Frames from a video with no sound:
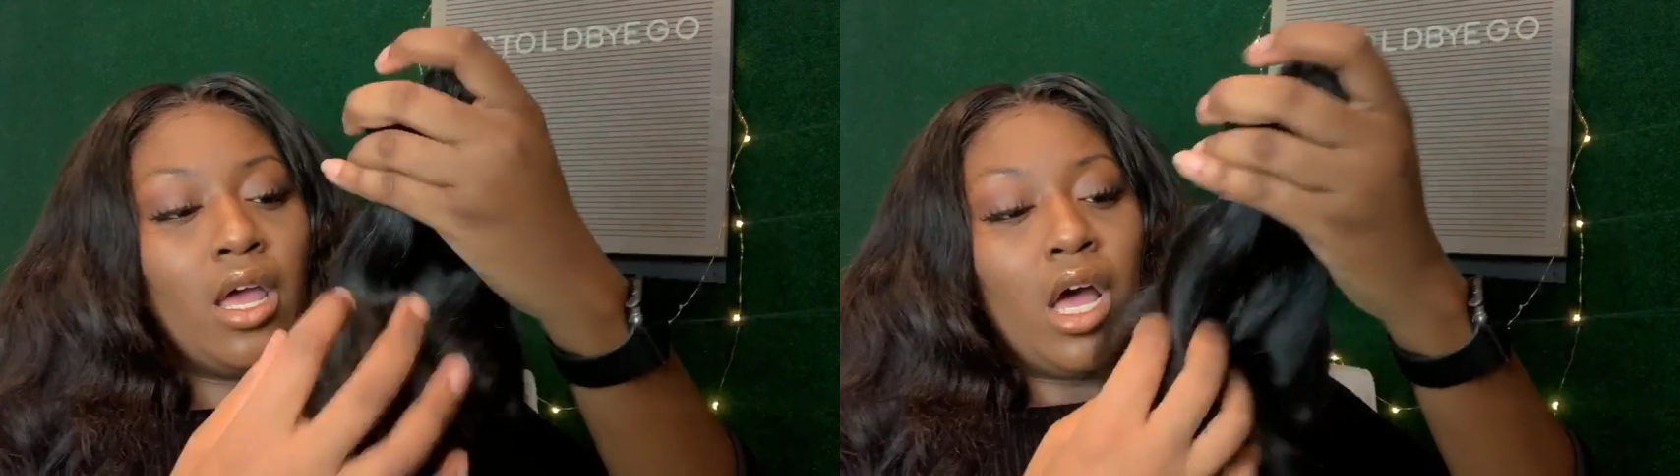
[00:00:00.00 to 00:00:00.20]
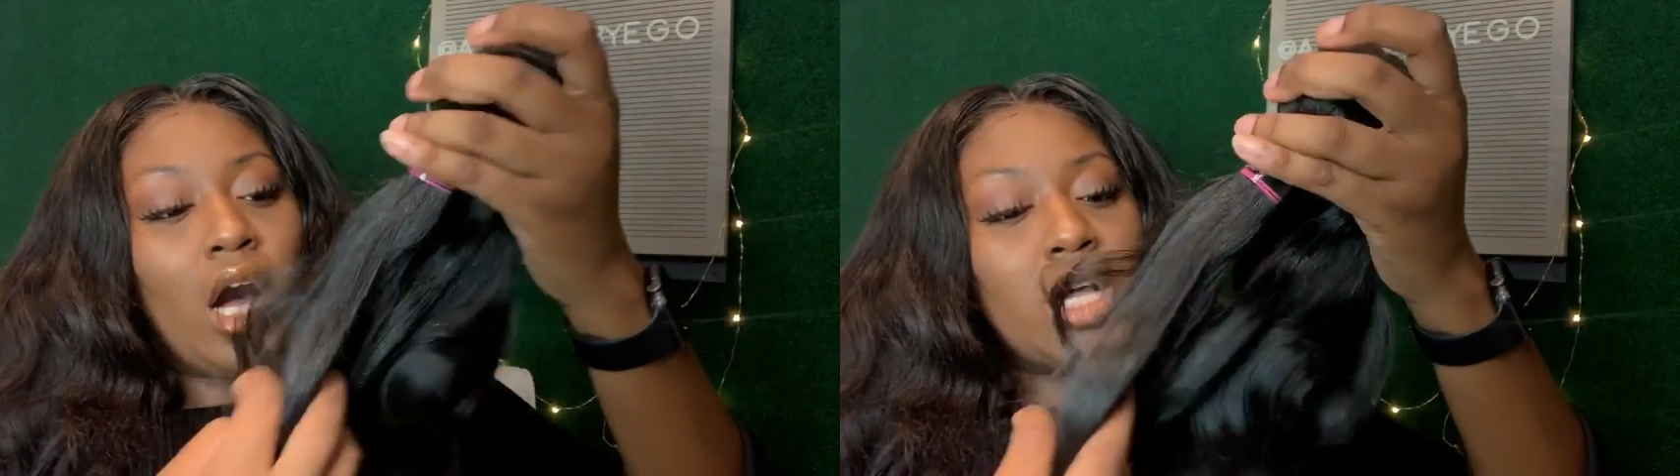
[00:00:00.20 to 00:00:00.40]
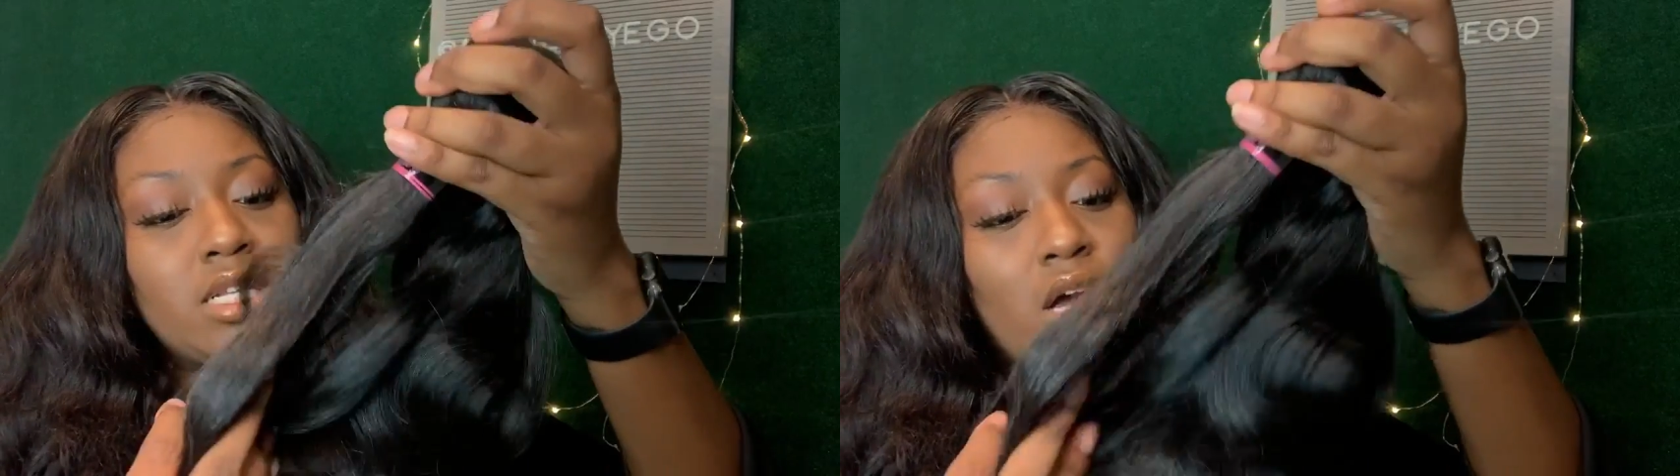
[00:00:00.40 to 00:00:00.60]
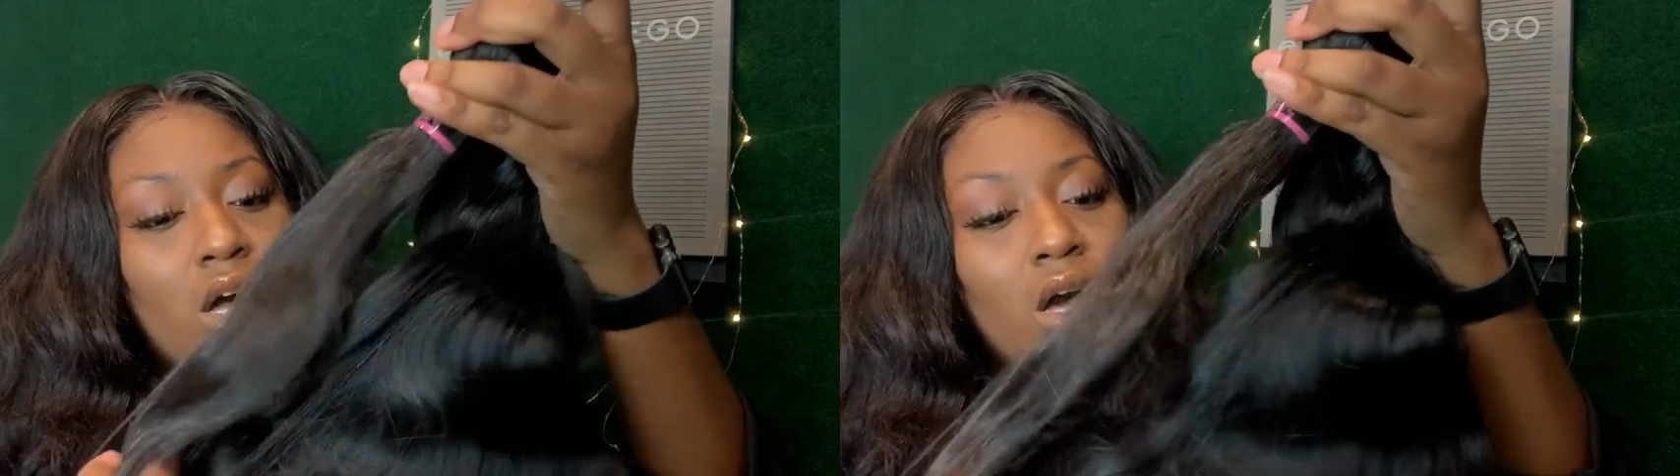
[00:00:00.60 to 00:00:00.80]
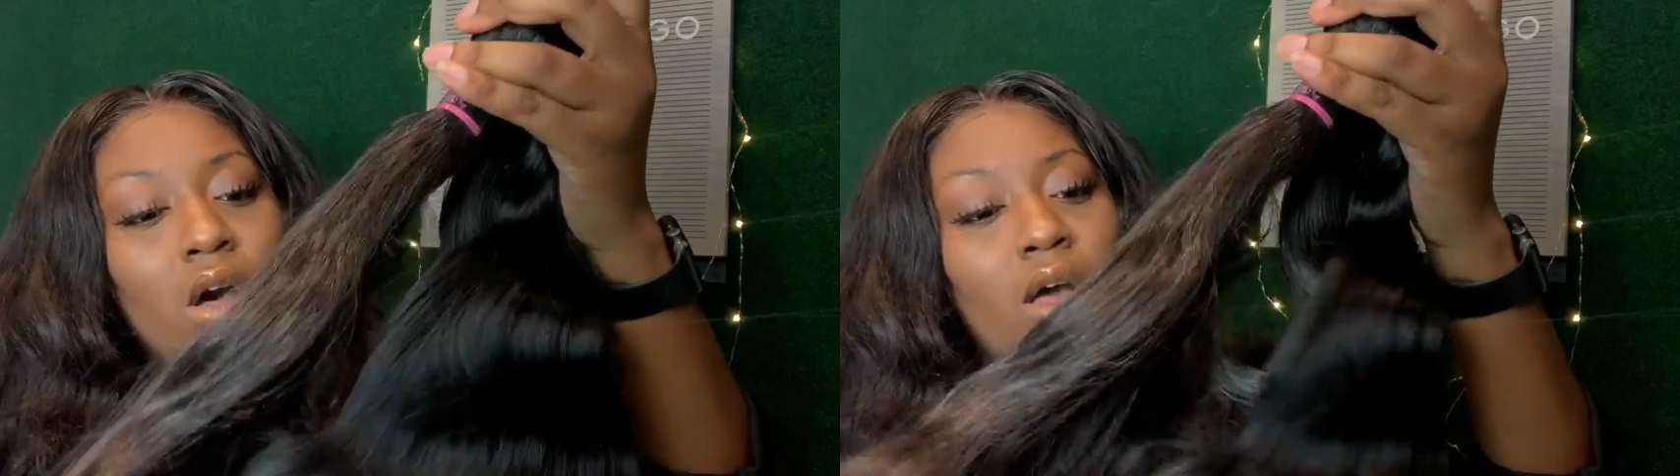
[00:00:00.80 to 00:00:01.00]
all in
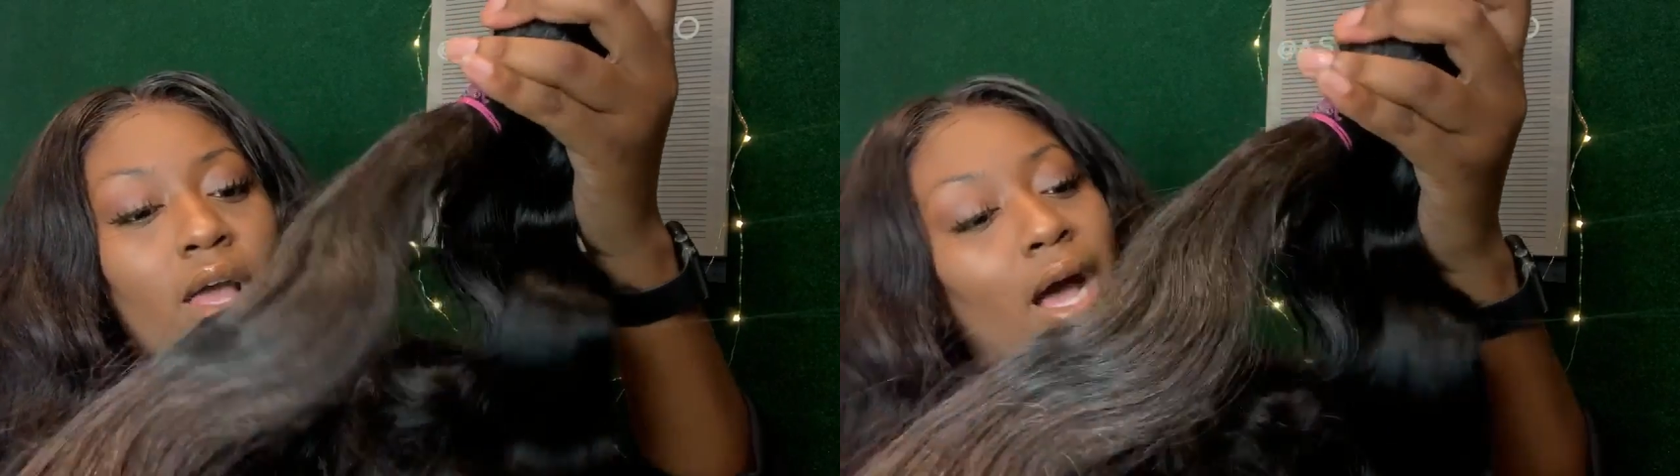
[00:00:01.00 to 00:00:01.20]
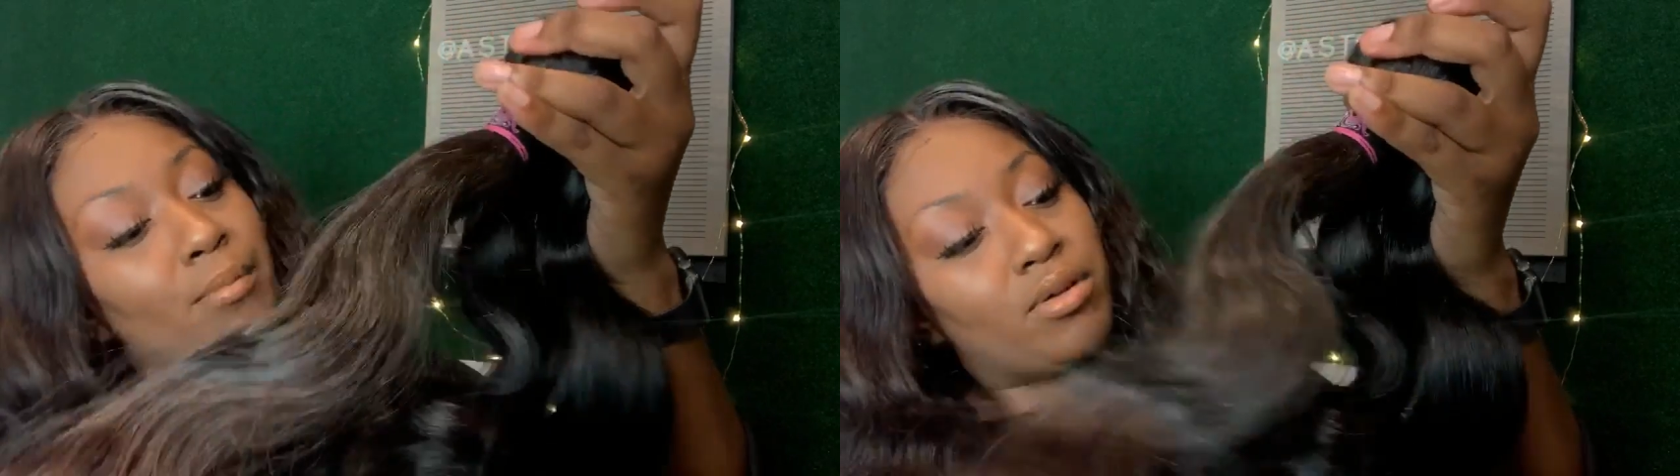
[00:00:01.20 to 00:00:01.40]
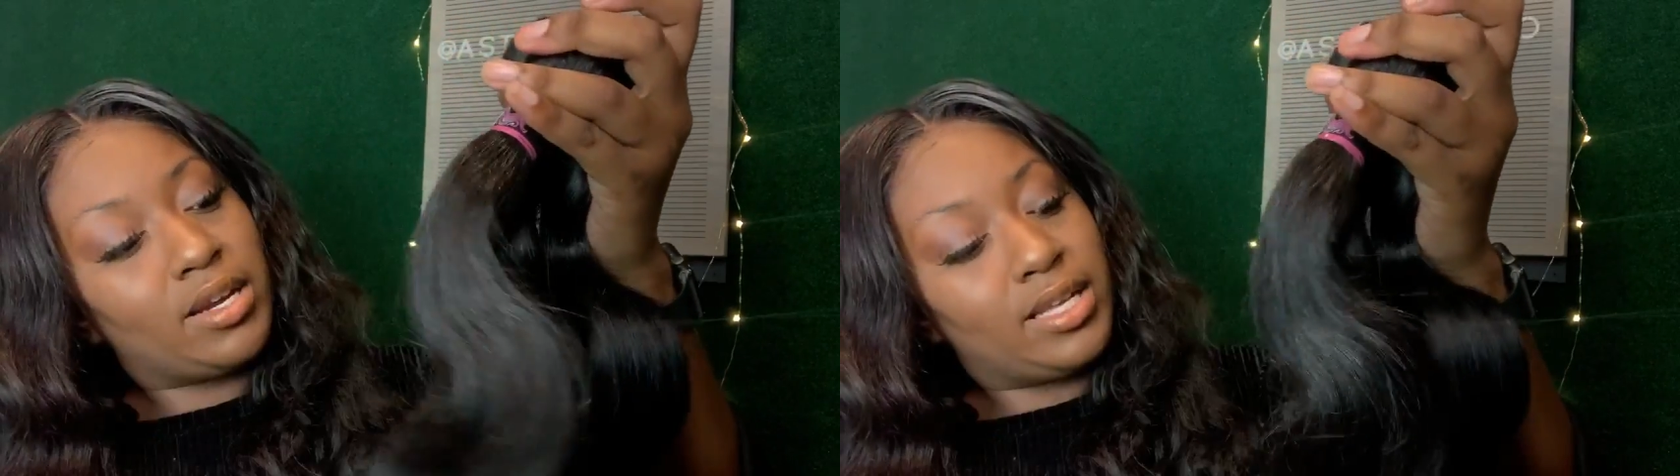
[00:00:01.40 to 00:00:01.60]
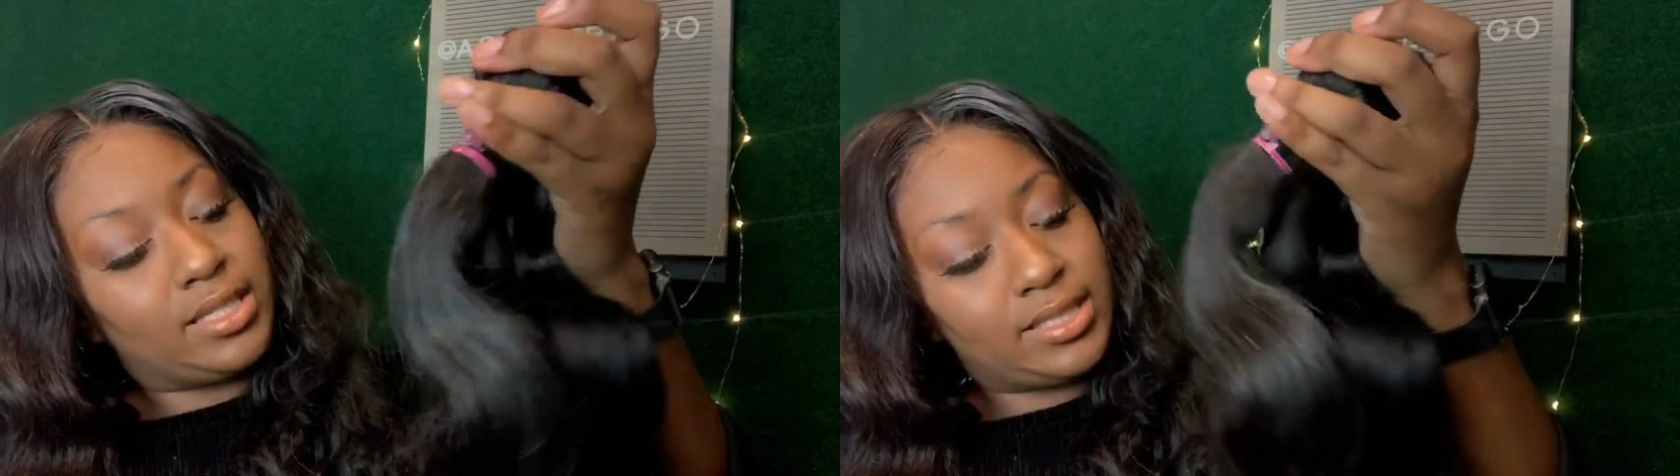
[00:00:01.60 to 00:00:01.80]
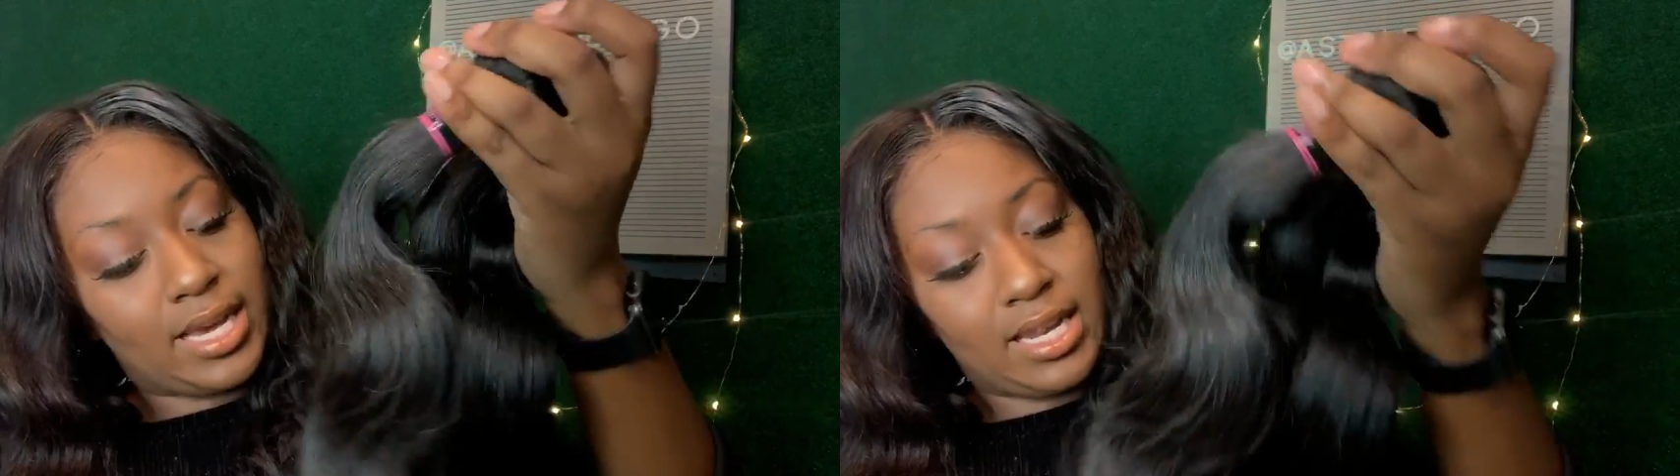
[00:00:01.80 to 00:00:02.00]
all, I'm pretty
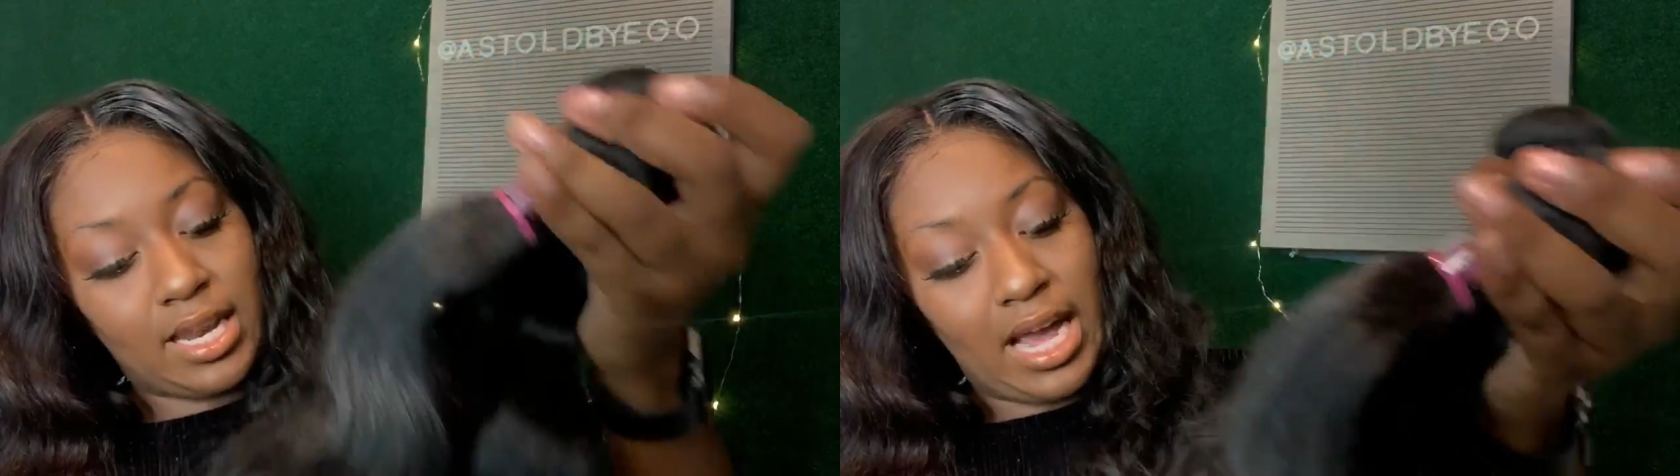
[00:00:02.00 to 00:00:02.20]
excited.